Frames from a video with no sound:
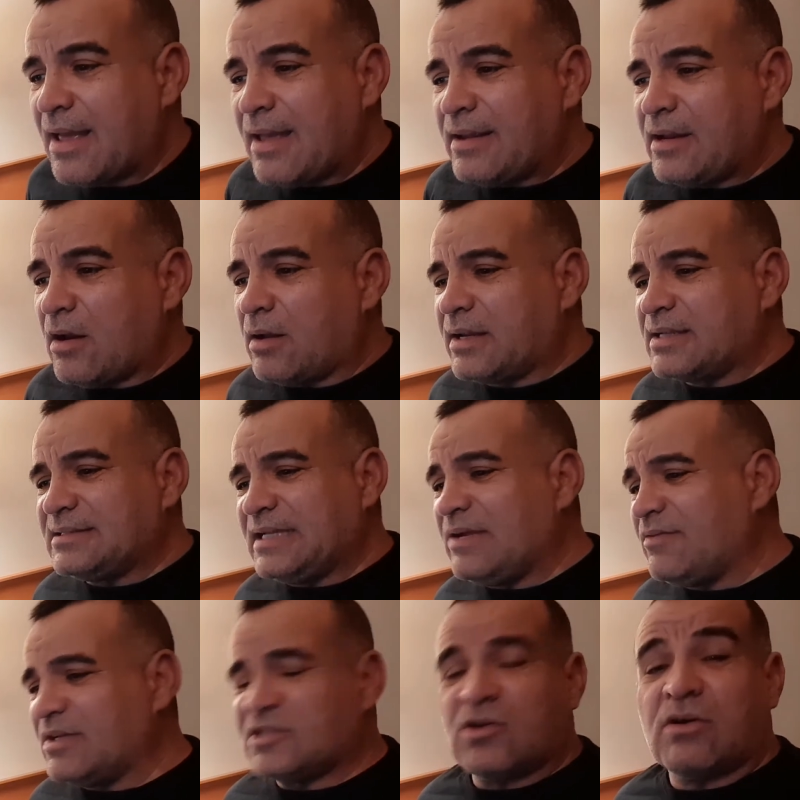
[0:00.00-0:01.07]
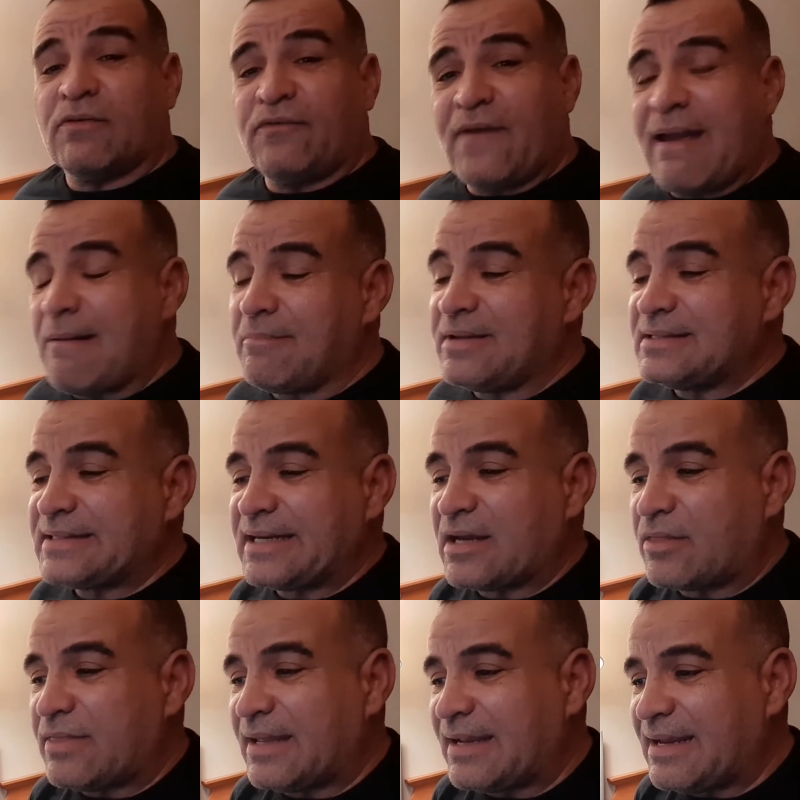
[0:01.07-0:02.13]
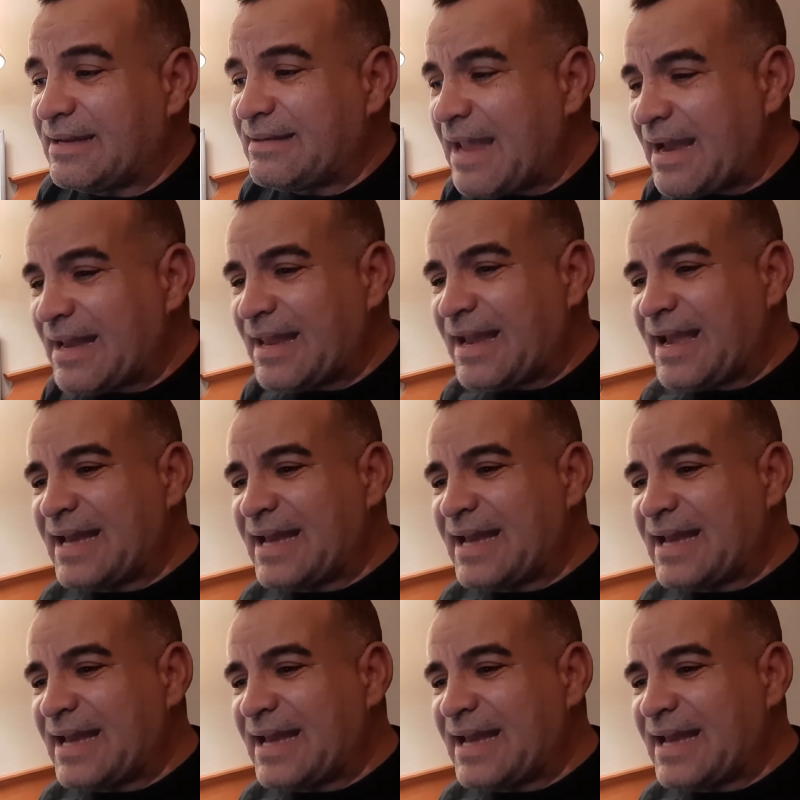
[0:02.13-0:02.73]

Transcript: Because even his own family is going to think he did it,